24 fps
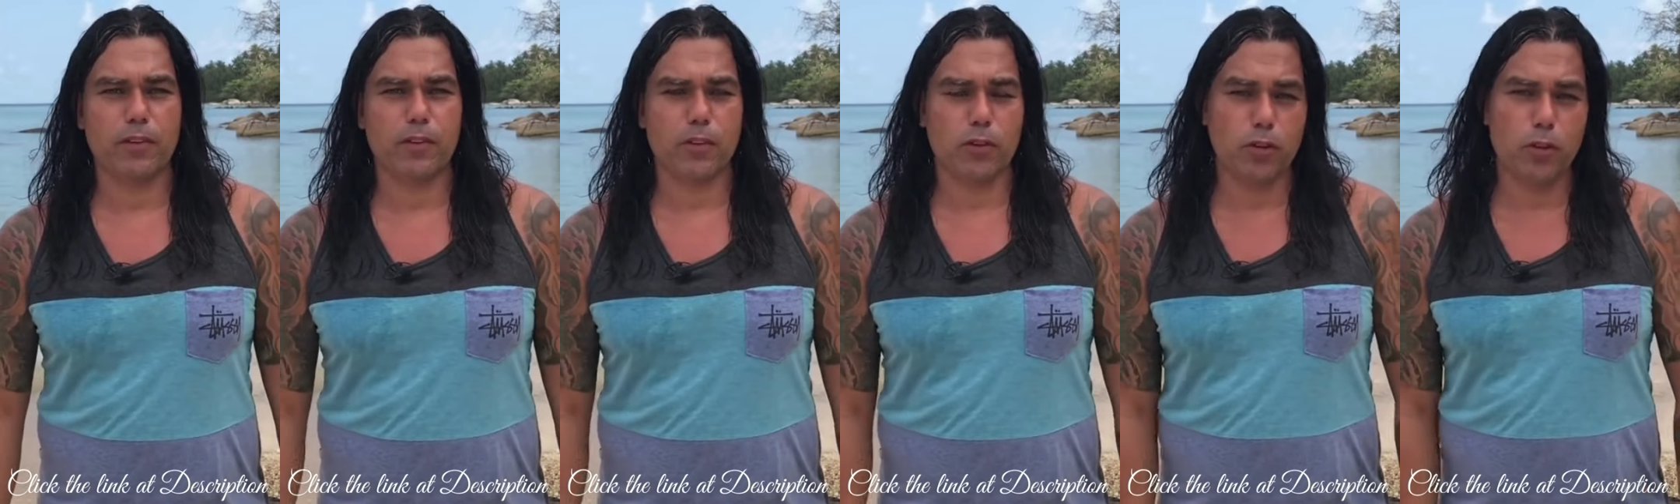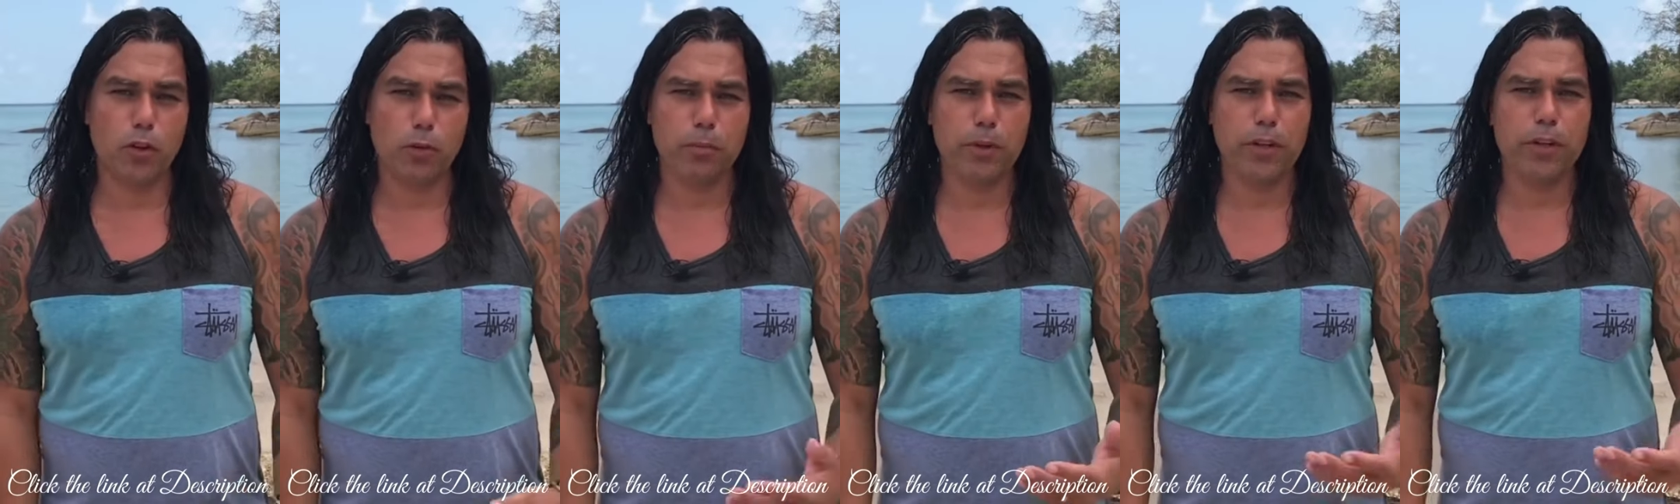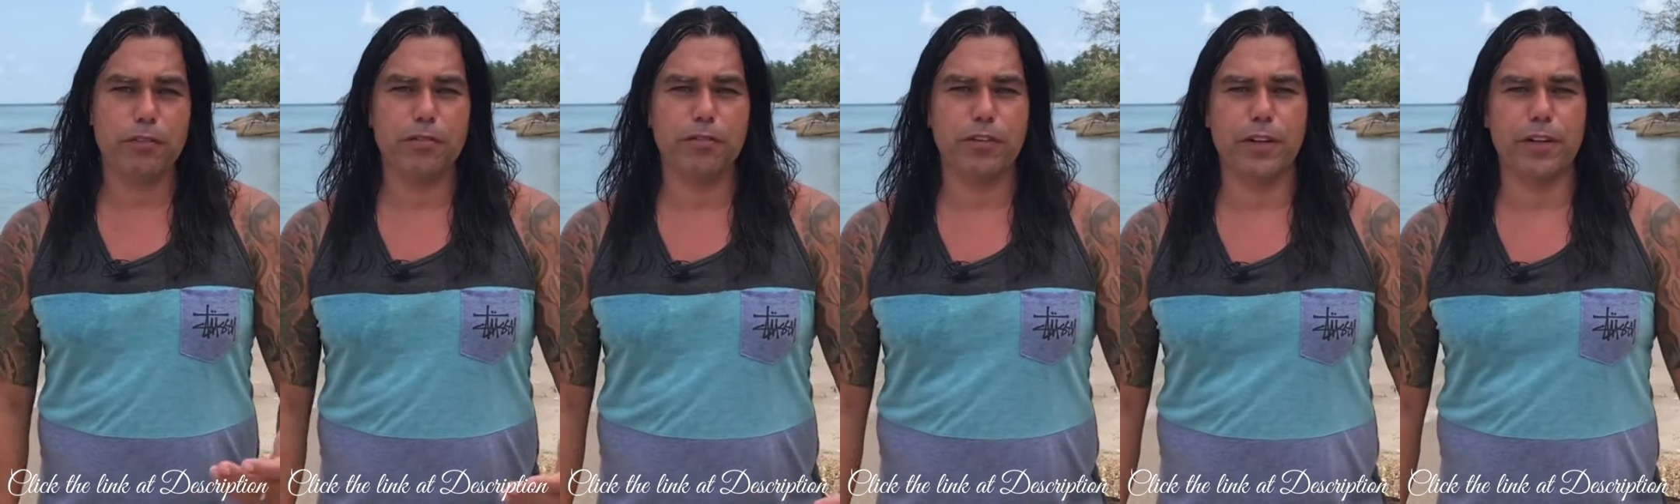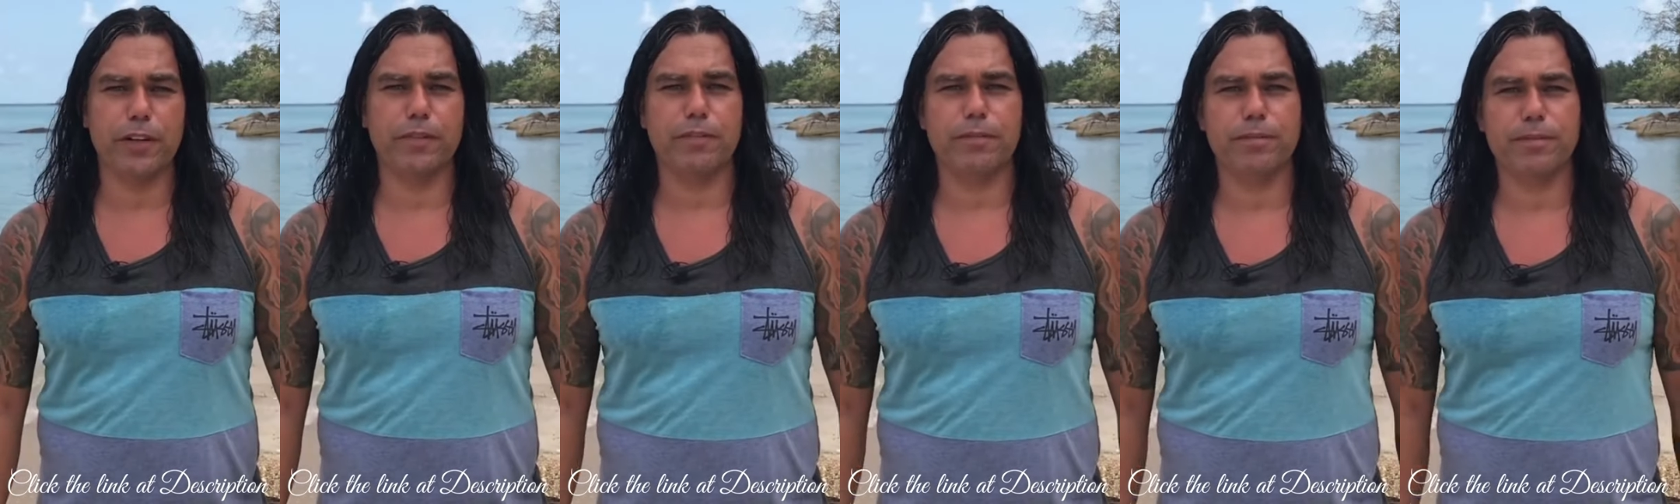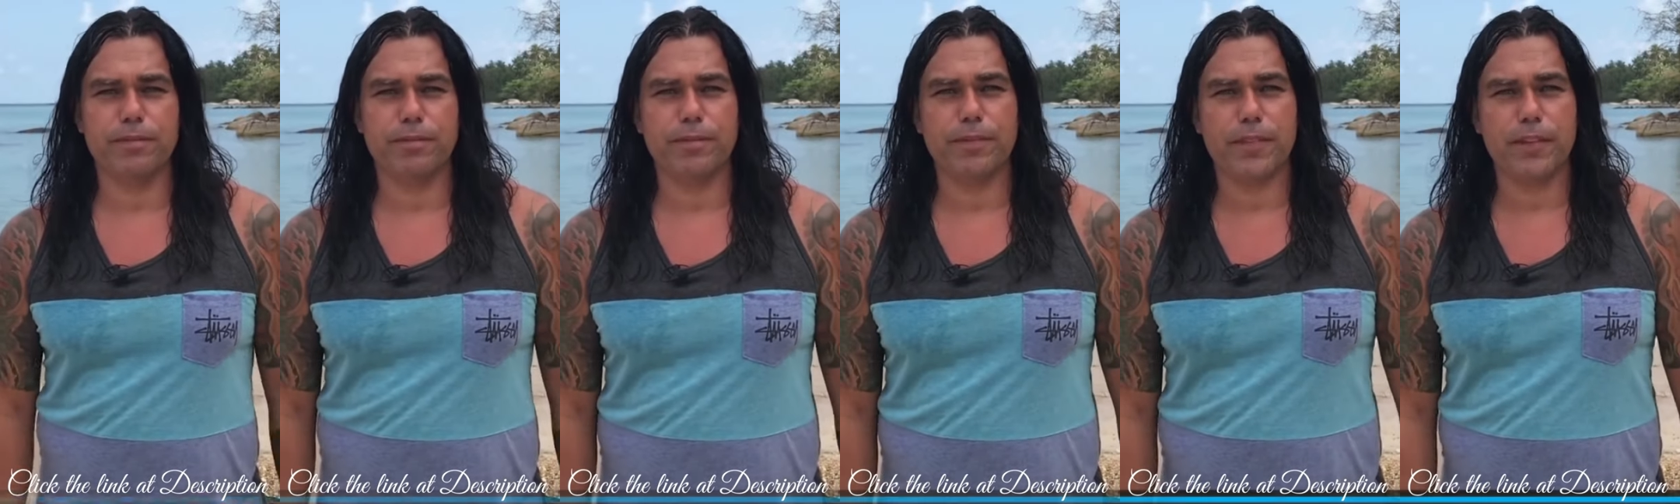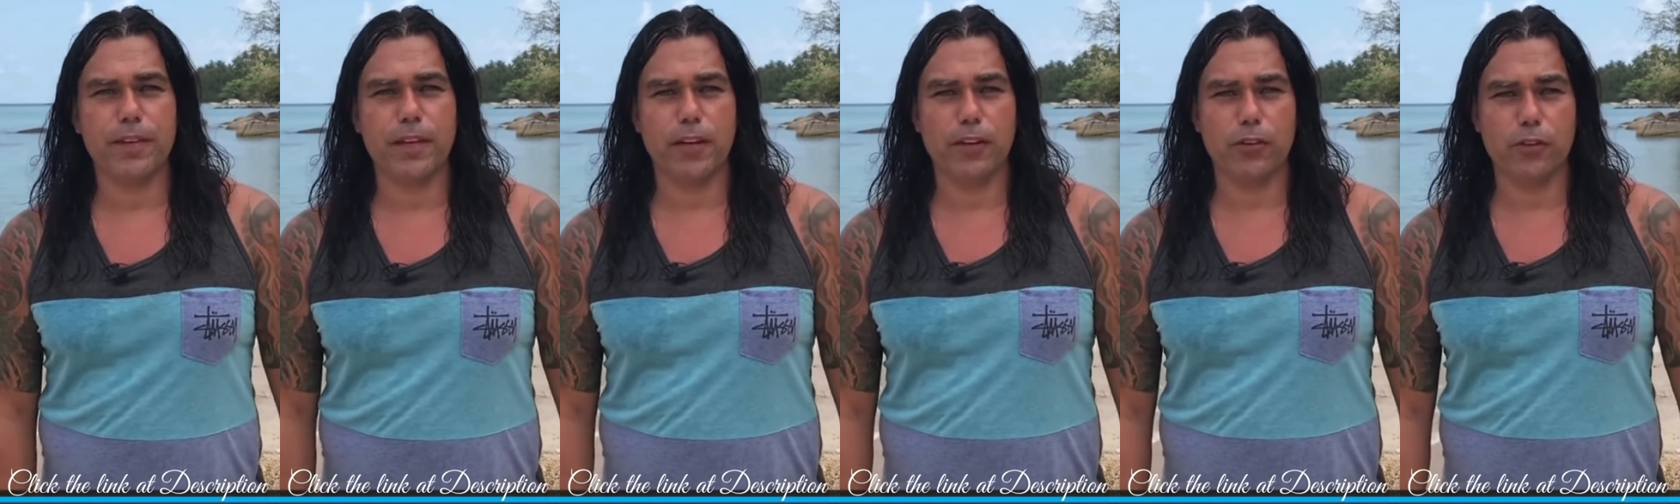So don't be afraid,
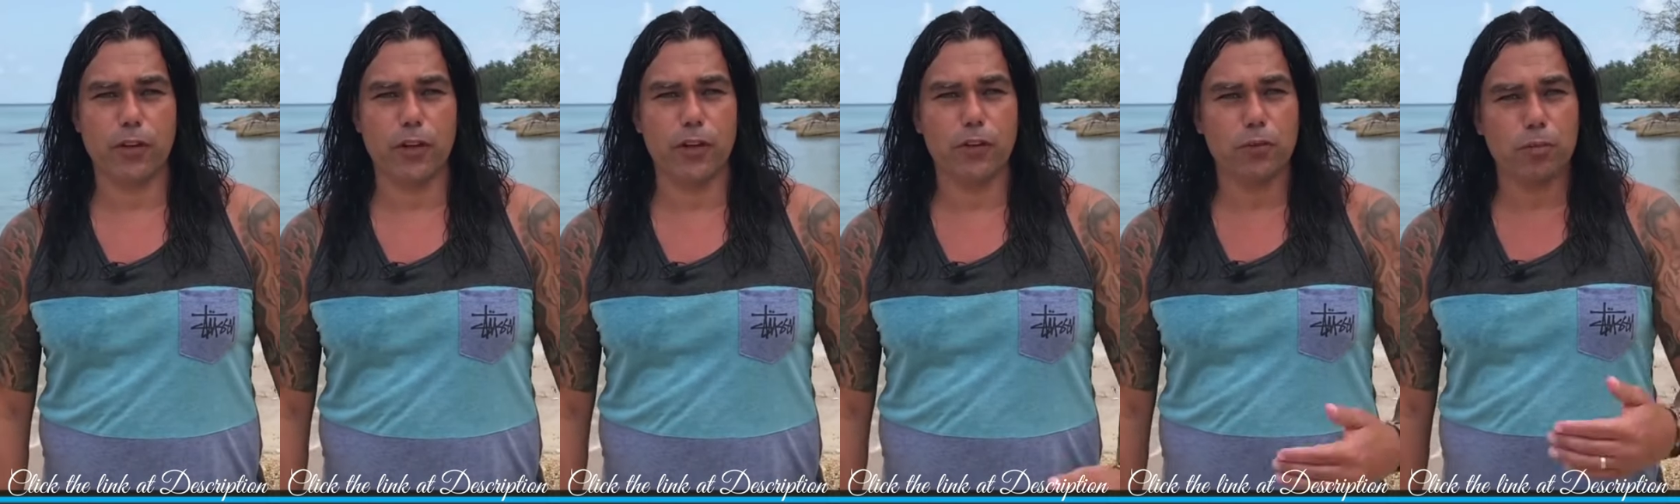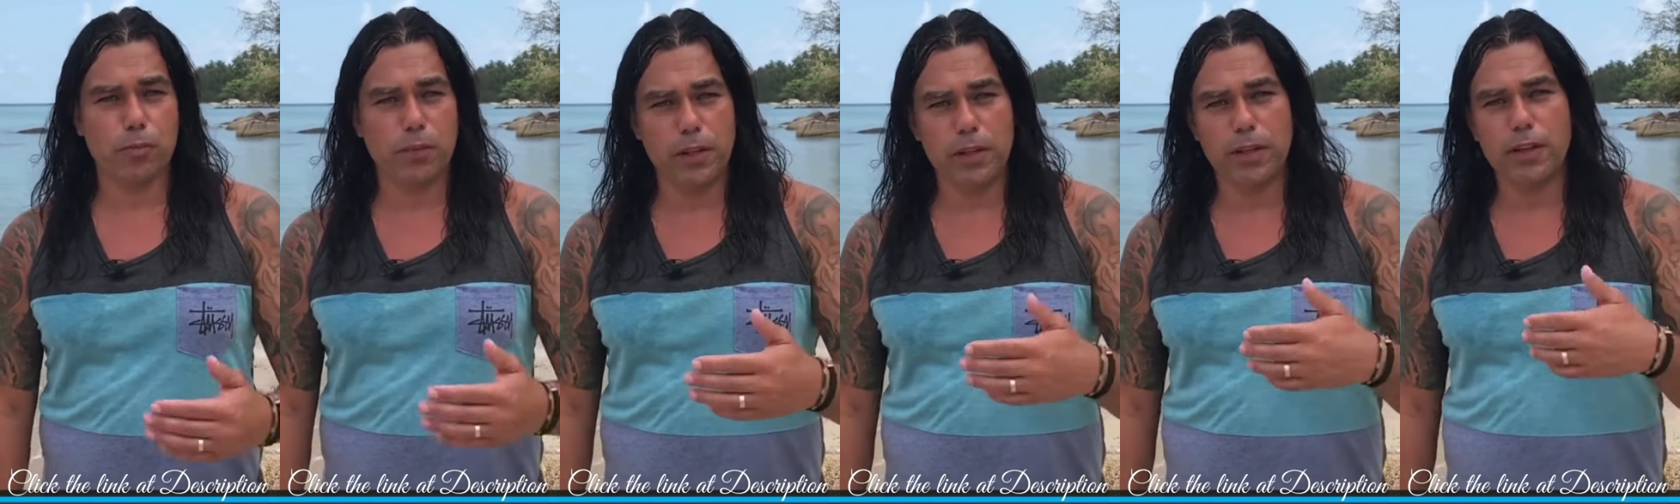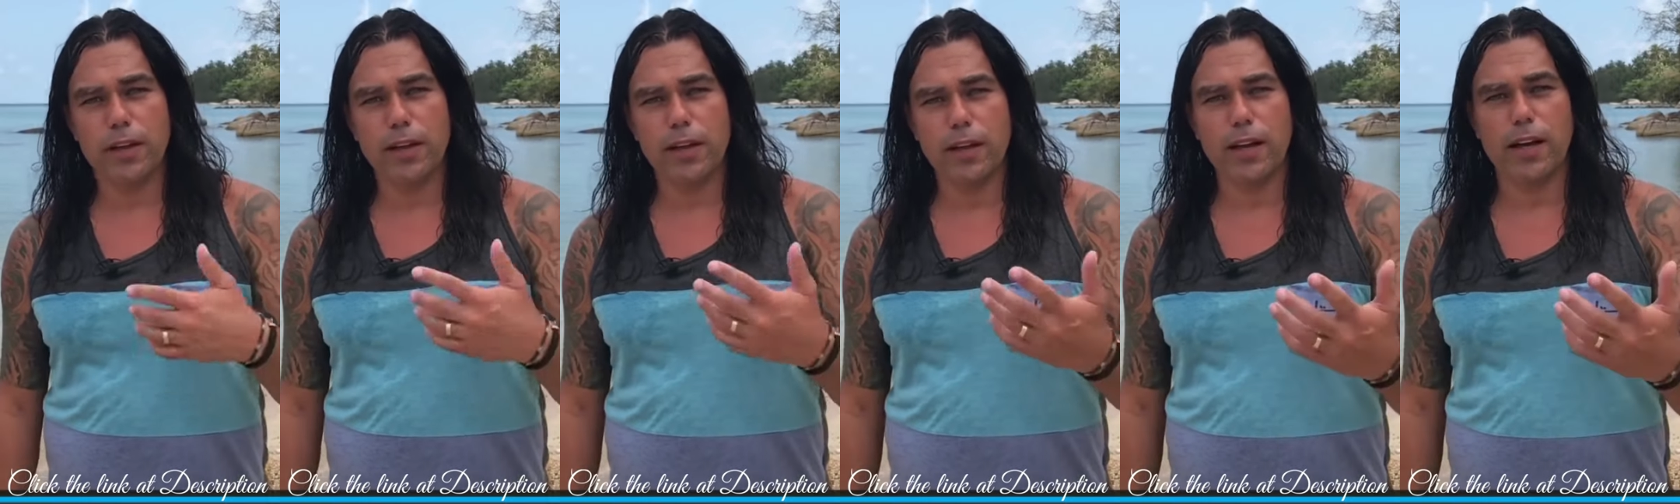and trust me,